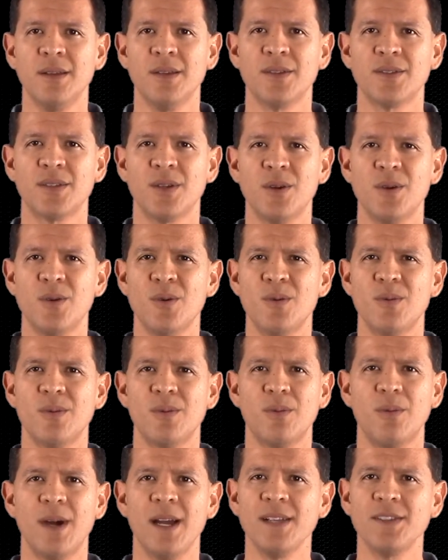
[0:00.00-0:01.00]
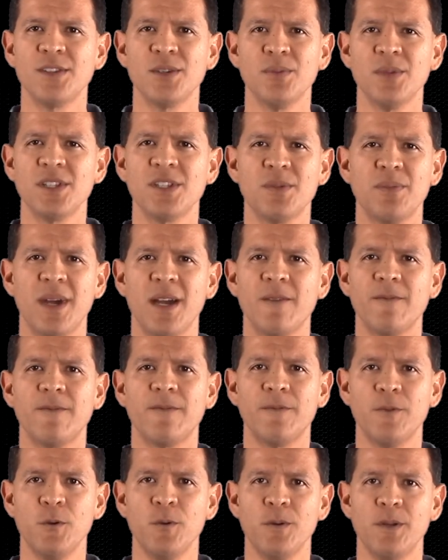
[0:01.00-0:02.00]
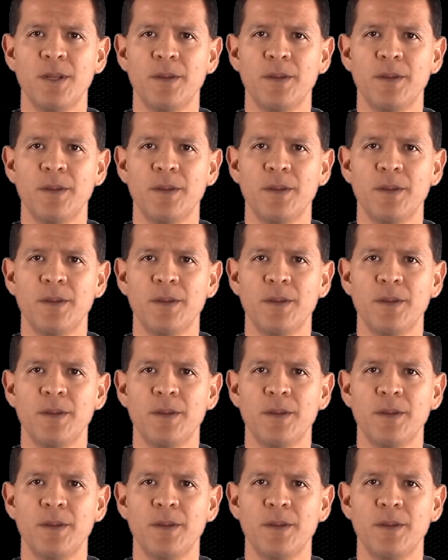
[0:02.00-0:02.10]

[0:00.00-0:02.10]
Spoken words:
So why so much about food?